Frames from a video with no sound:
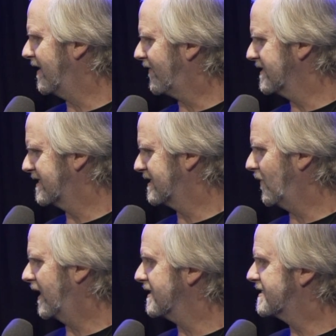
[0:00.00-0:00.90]
differences that
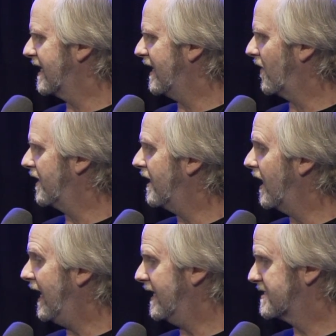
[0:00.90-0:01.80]
we can see on
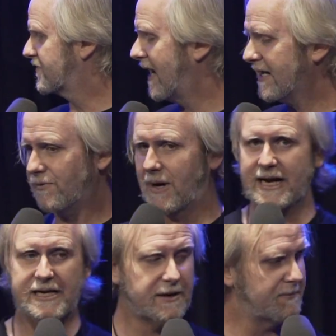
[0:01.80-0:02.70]
here straight away
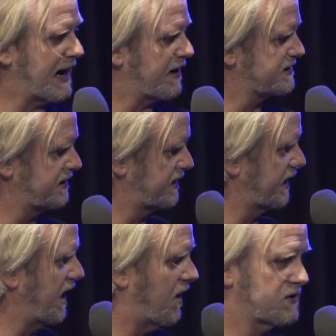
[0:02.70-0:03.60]
in comparison to
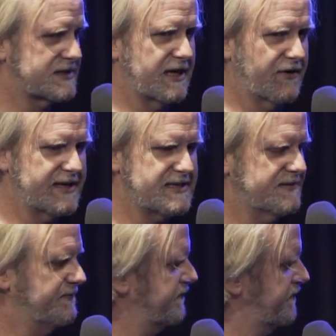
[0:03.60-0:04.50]
the old series.